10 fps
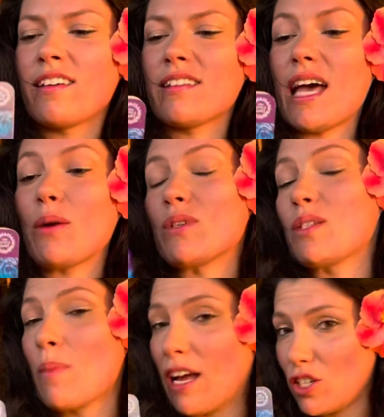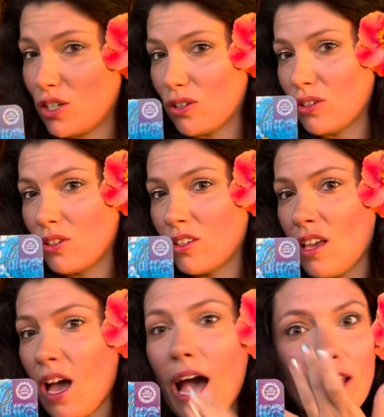That was magical.
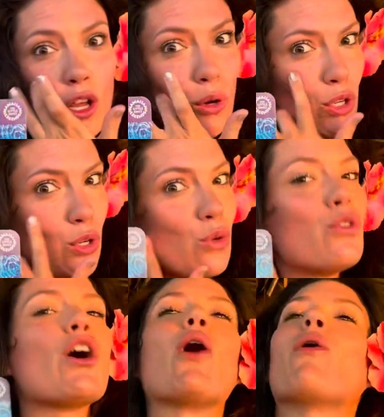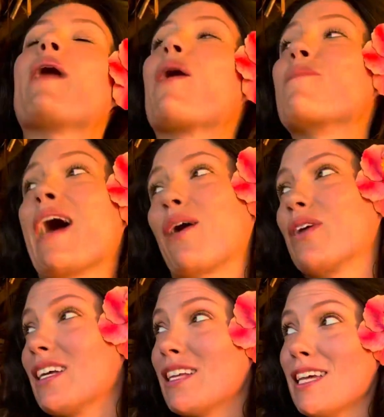I know you know about
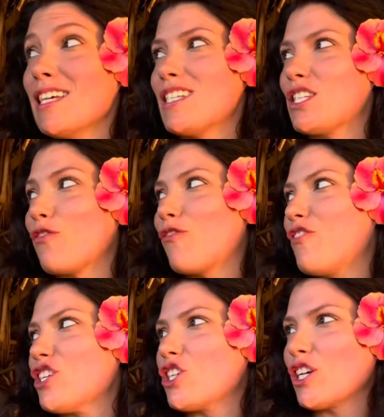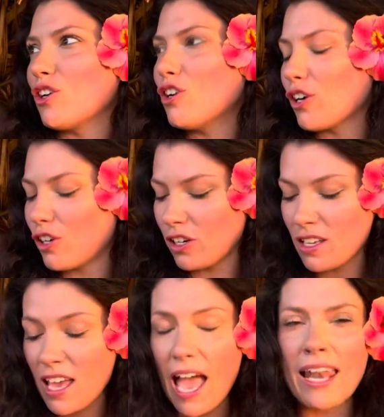Maui and his fishing hook
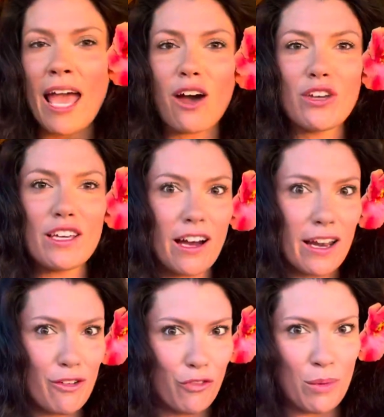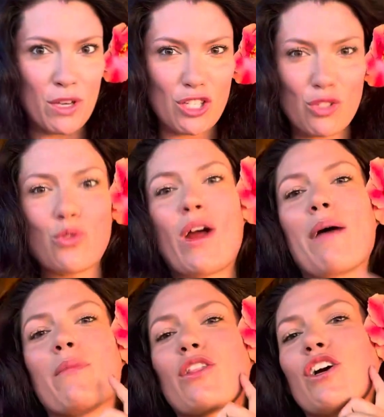and how he got it from his
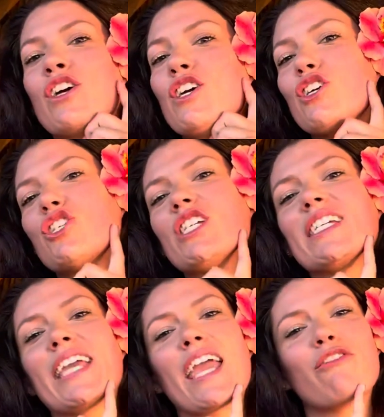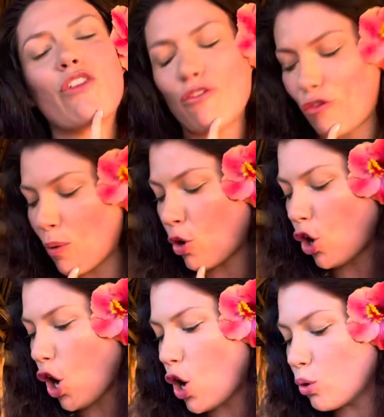grandmother. She gave it from
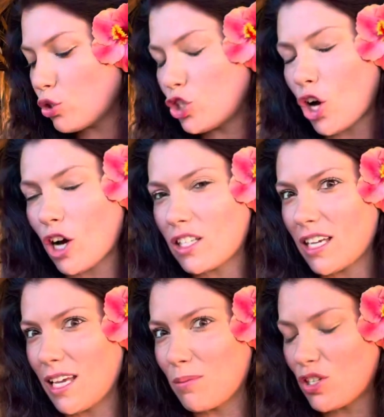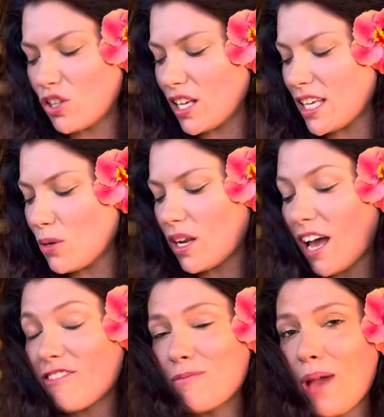her own jaw to him so that he would
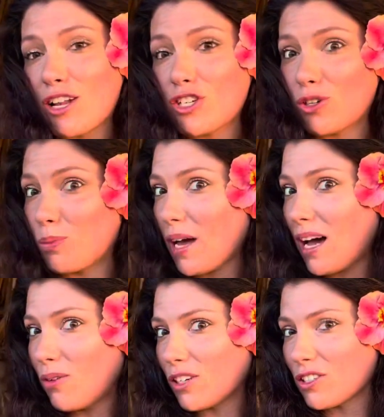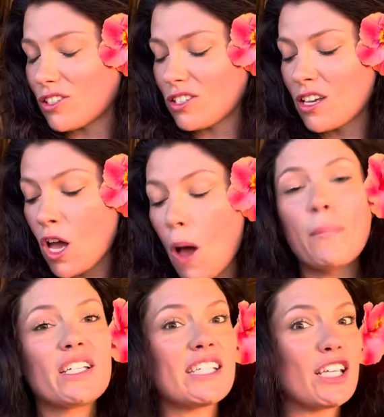have magical powers.
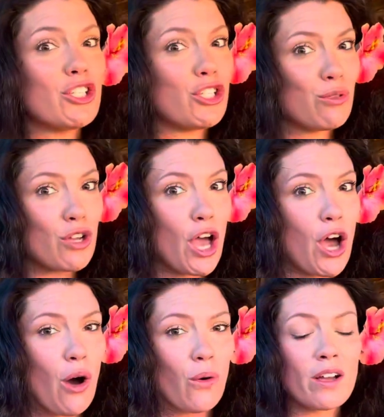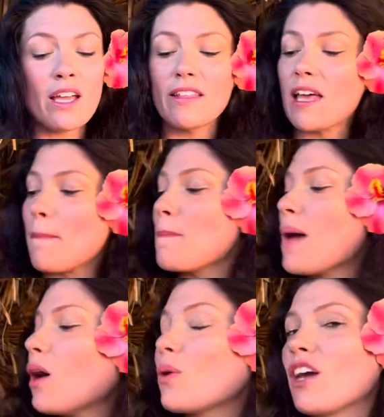But did you know that
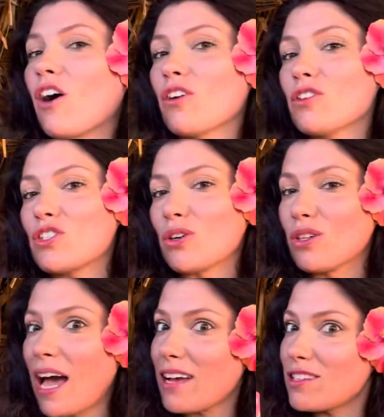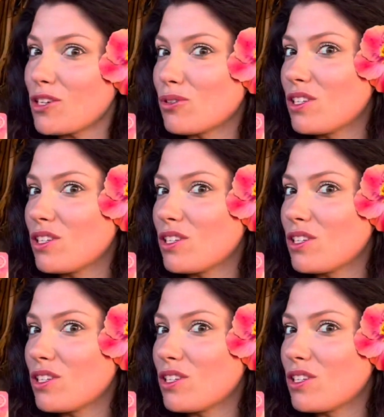Maui also lassoed the